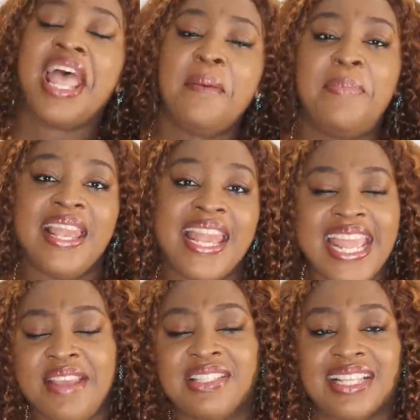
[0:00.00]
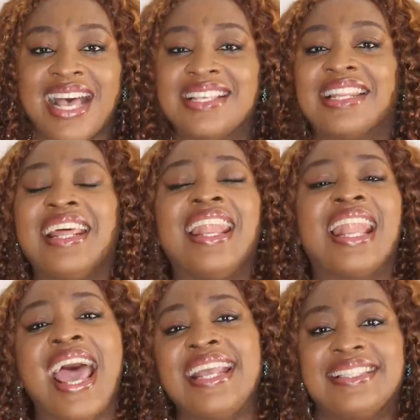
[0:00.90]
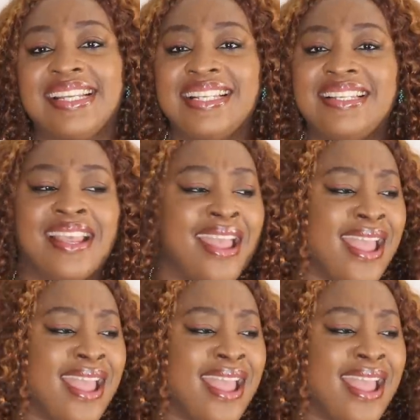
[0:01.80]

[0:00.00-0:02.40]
They believed that as an enlightened,